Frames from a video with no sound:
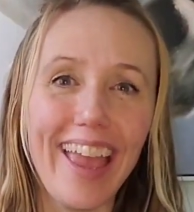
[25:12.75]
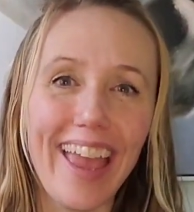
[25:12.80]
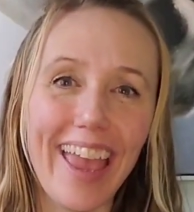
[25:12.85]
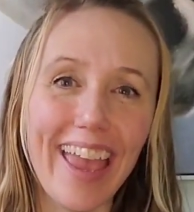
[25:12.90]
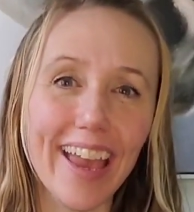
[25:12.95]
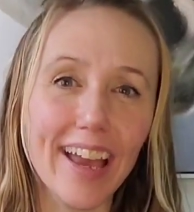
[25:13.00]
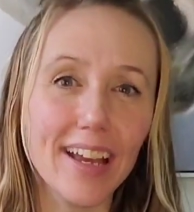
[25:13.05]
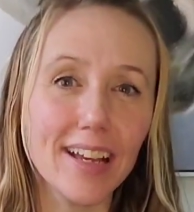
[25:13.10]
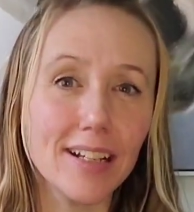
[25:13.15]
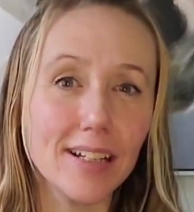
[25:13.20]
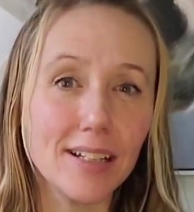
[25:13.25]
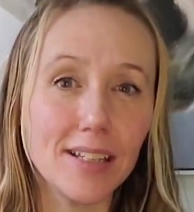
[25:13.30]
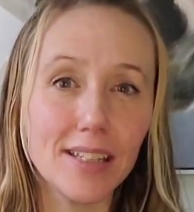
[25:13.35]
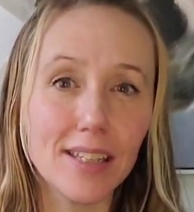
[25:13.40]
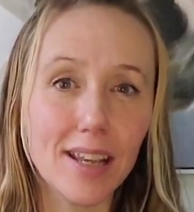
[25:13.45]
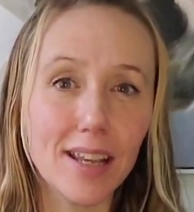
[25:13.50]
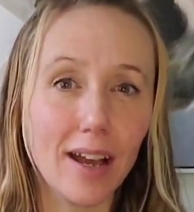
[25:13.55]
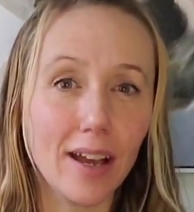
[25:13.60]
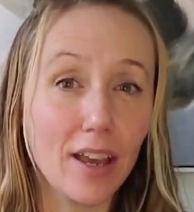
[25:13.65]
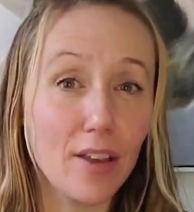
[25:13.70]
And
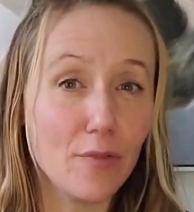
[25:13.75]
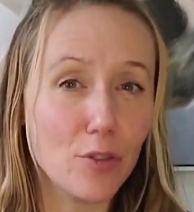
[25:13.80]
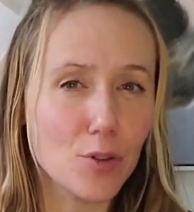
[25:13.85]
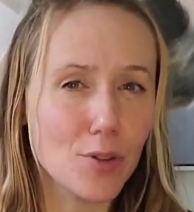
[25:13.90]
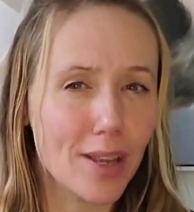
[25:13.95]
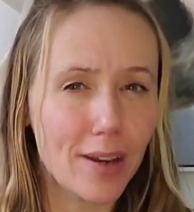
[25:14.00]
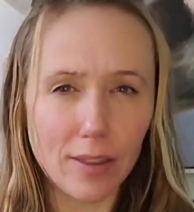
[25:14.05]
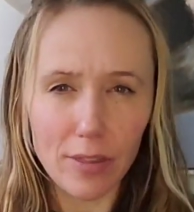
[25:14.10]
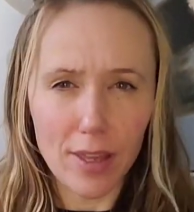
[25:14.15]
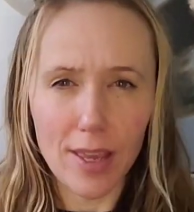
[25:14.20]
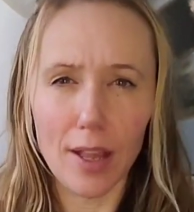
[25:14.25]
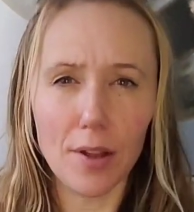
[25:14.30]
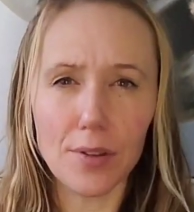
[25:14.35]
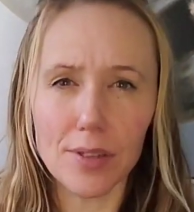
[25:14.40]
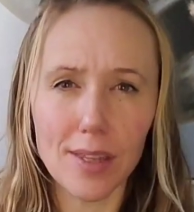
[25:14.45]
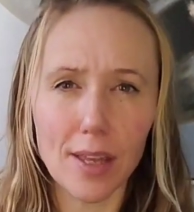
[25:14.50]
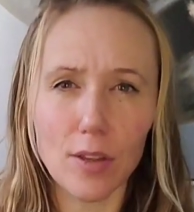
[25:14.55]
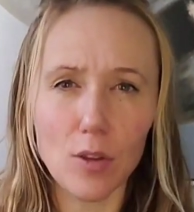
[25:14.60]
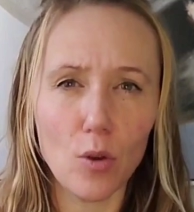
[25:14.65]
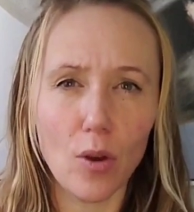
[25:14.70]
if there's anything else
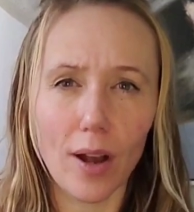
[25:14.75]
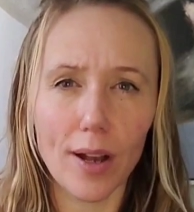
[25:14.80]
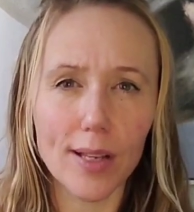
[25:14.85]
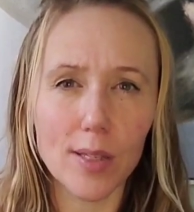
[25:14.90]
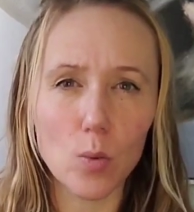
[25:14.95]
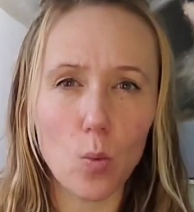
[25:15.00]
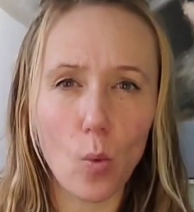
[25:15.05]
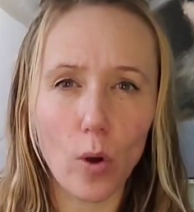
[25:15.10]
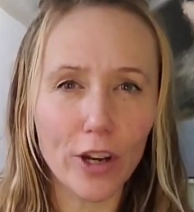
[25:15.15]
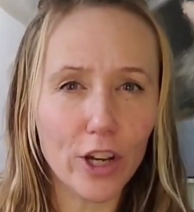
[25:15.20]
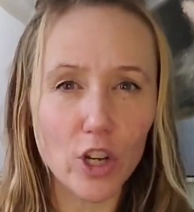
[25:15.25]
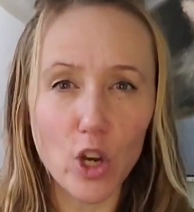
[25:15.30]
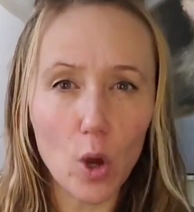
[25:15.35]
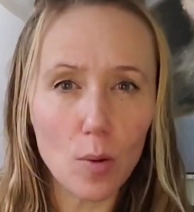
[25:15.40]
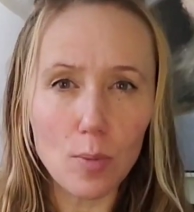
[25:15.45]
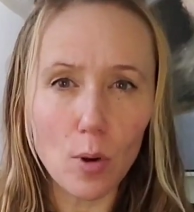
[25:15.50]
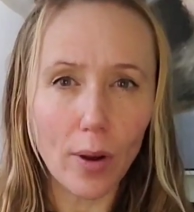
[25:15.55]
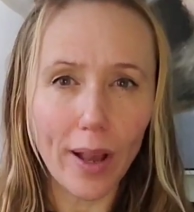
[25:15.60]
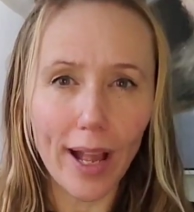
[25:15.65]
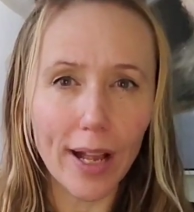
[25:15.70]
that you guys want to know
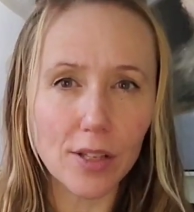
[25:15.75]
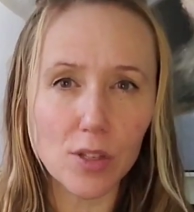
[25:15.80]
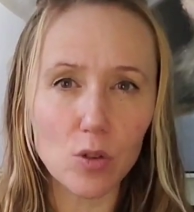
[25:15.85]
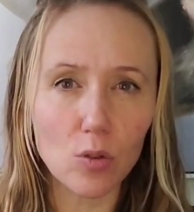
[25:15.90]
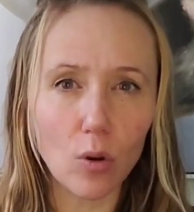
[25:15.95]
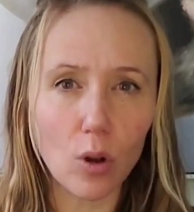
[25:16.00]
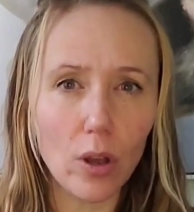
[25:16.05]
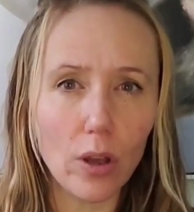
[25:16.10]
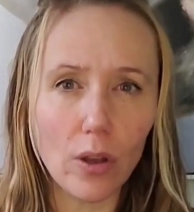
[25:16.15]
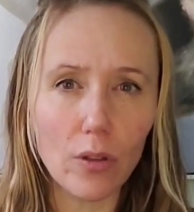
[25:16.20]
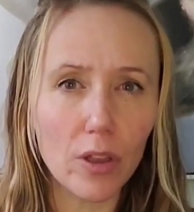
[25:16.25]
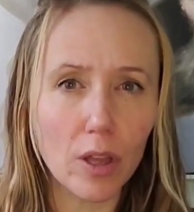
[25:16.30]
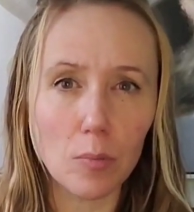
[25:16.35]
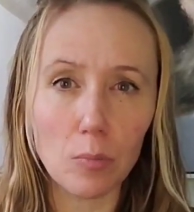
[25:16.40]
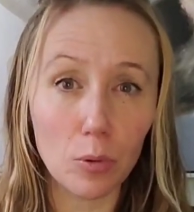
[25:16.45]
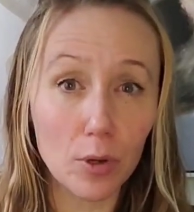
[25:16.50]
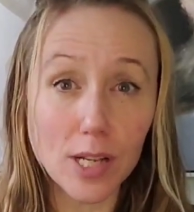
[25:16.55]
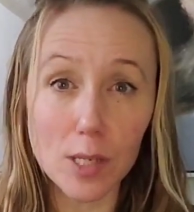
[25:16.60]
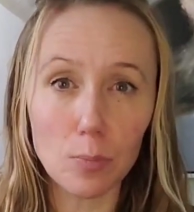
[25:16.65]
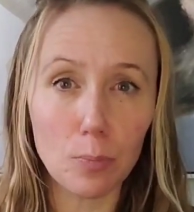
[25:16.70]
about castor oil, then
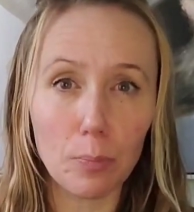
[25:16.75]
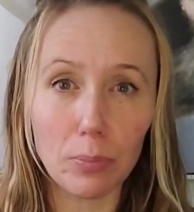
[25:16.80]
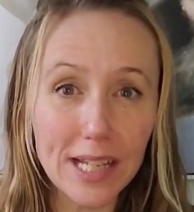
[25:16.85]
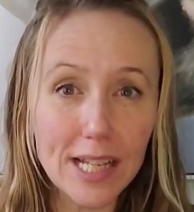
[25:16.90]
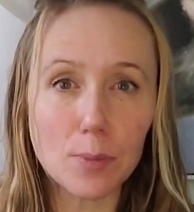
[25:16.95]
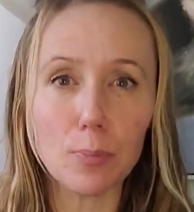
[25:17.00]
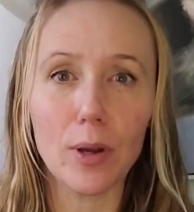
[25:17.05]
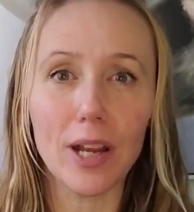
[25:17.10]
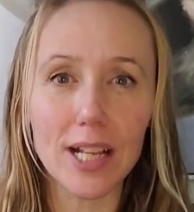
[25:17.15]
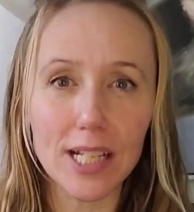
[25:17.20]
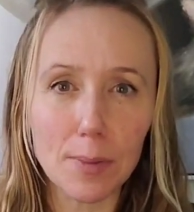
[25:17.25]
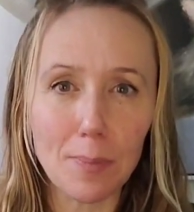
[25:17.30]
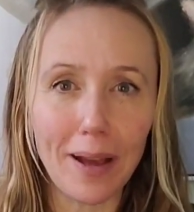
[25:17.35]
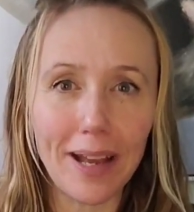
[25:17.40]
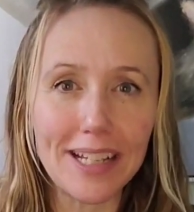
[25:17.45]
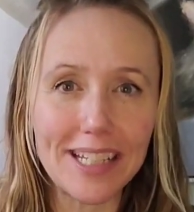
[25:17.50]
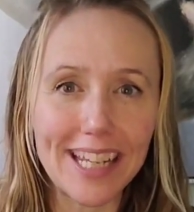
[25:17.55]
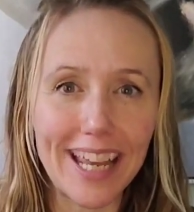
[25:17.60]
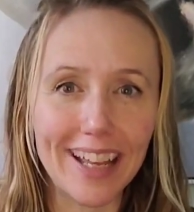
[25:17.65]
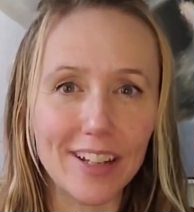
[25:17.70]
please bring it to my
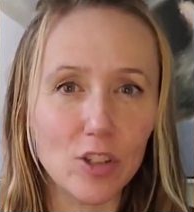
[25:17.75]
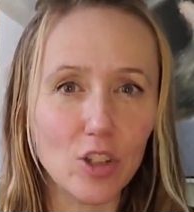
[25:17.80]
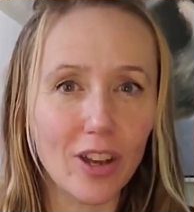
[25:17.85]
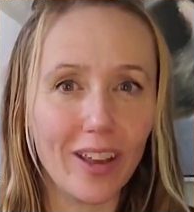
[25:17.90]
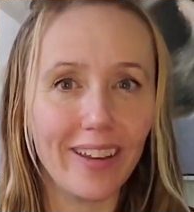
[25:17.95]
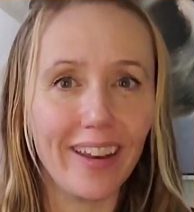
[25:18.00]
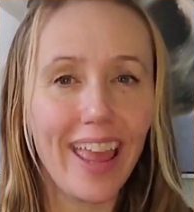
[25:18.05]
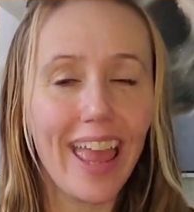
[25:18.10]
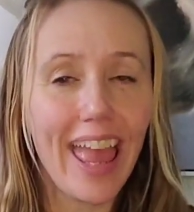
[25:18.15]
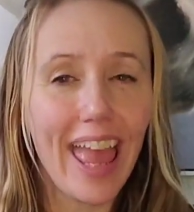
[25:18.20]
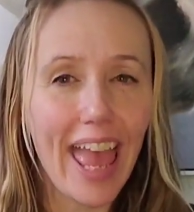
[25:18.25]
attention.